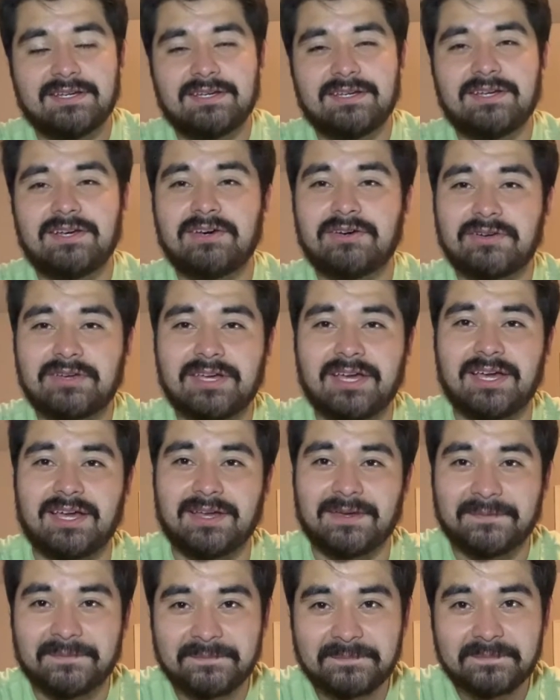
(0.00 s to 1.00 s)
Okay,
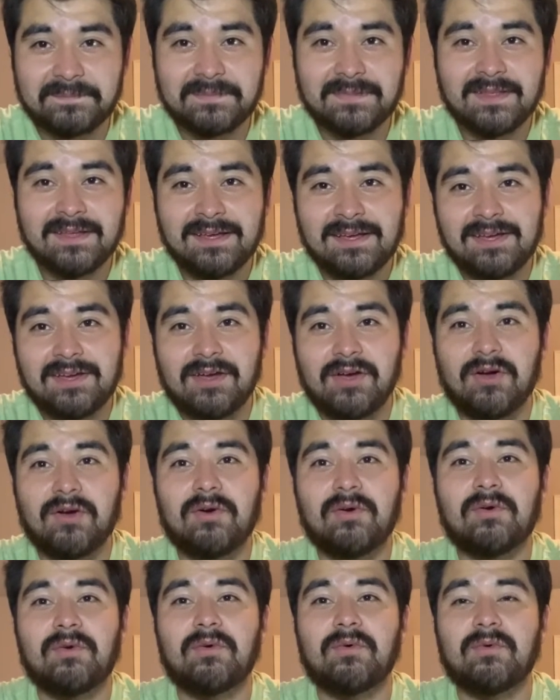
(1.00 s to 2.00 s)

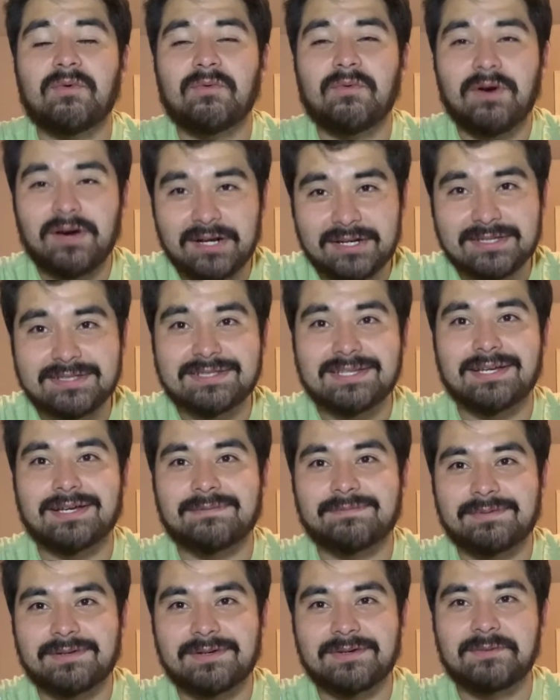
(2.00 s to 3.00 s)
what is
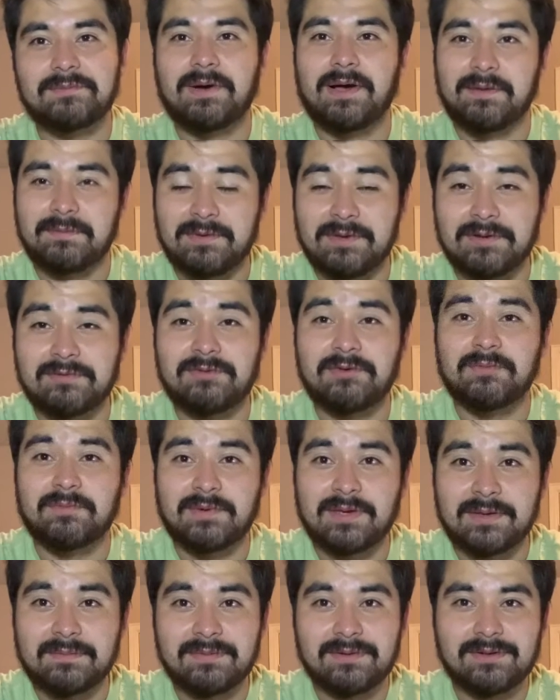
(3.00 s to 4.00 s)
up, my beautiful
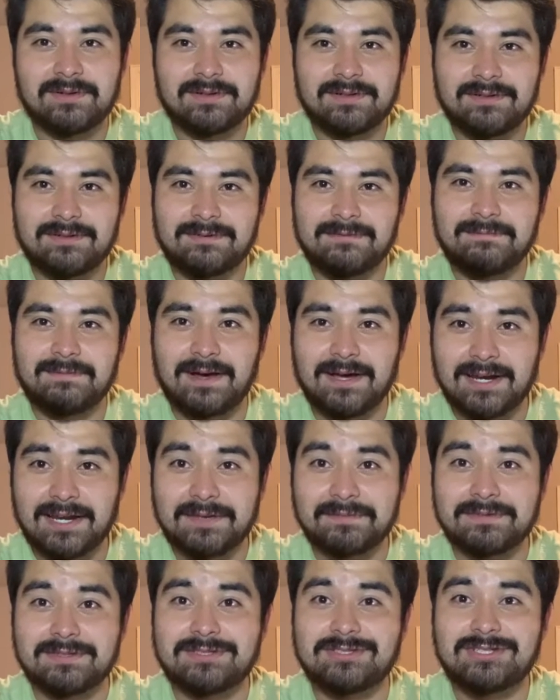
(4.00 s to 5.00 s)
people? My
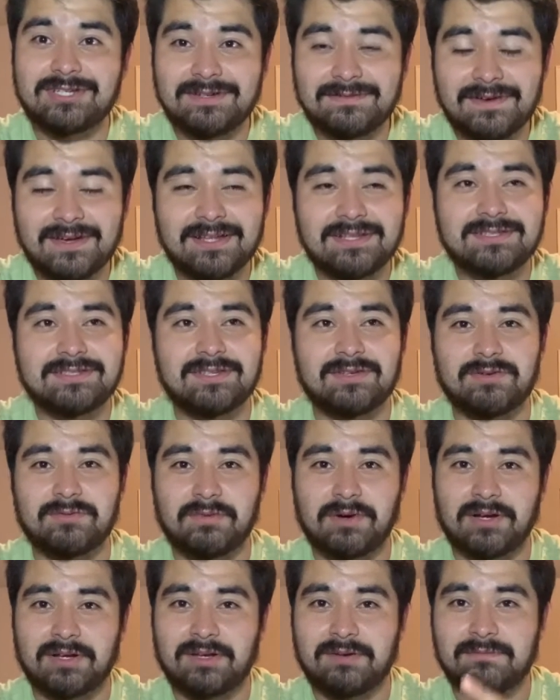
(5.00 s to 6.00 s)
name is G-Vance and
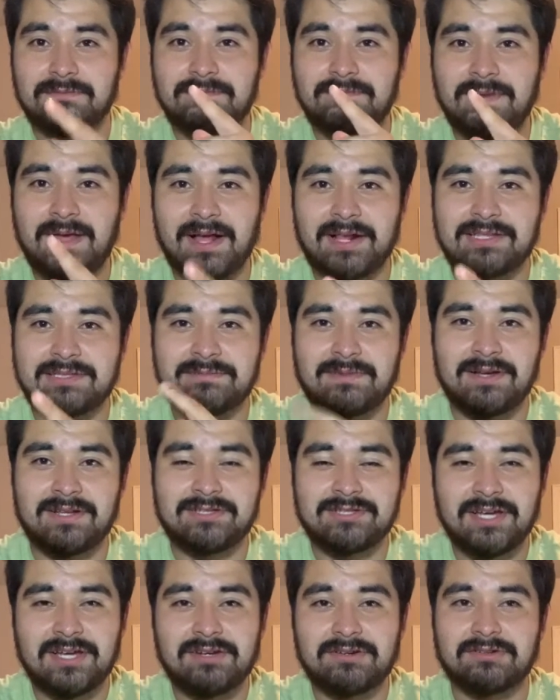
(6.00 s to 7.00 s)
welcome back to my
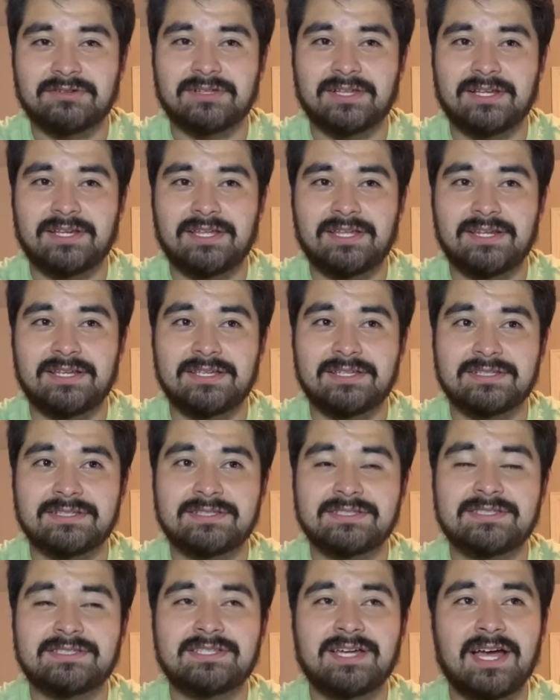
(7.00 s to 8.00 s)
channel, and it
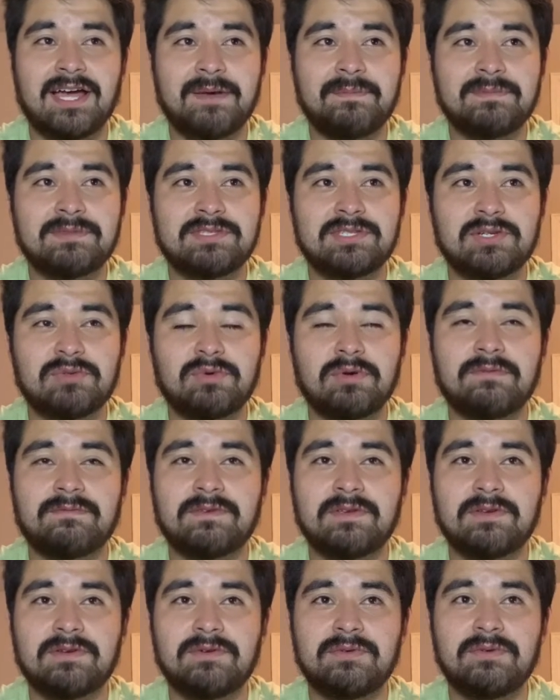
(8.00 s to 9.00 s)
is time to
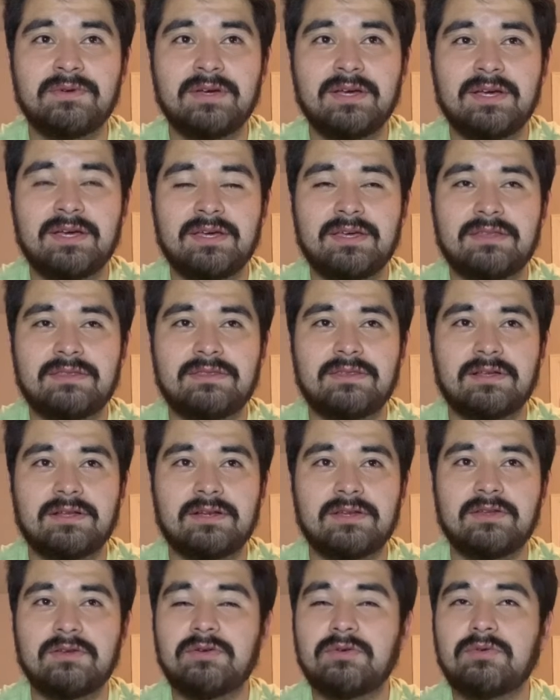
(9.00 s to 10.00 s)
review the
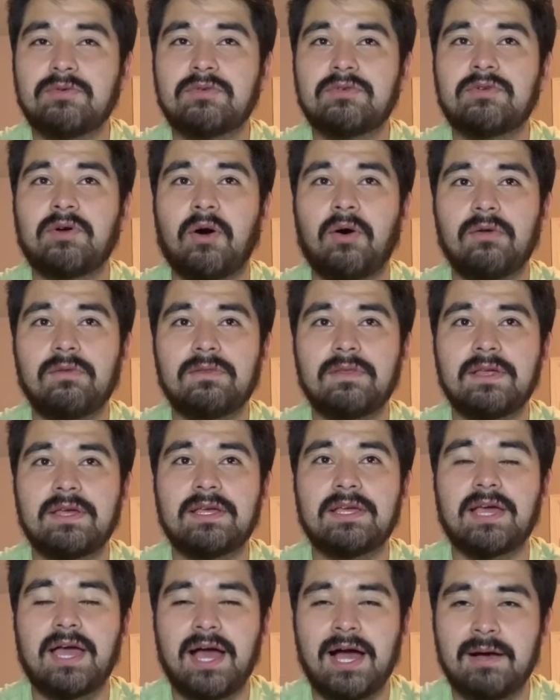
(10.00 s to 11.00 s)
new
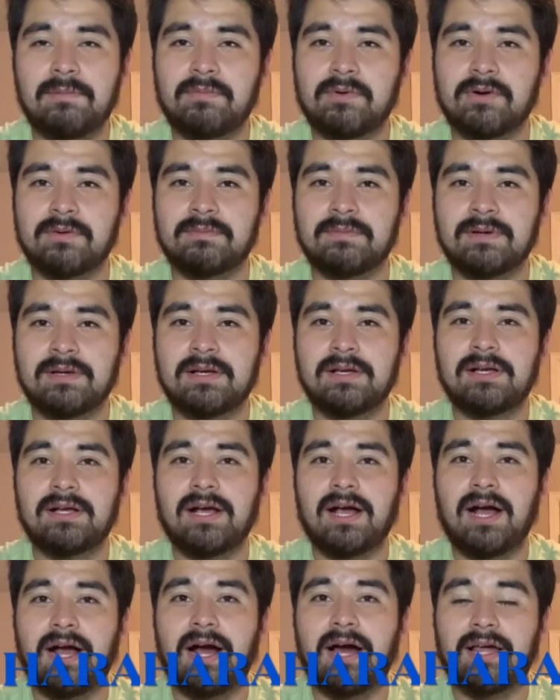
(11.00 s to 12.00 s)
GoldLink album,
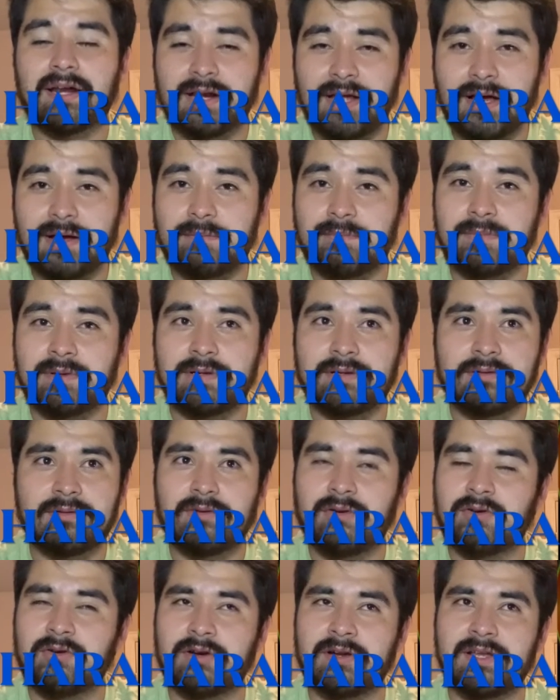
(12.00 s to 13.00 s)
Haram,
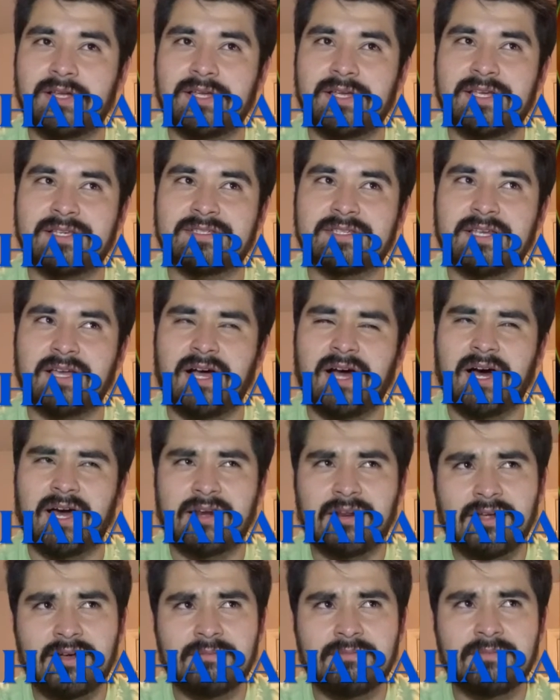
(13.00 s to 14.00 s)
or is it
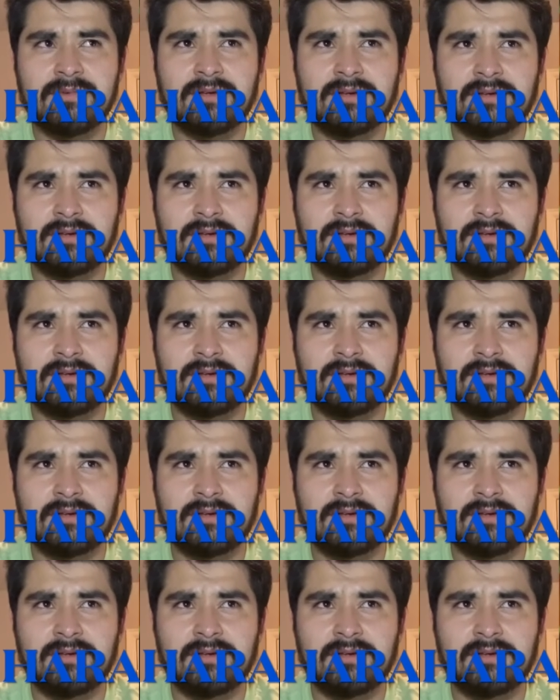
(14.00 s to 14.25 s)
Aram?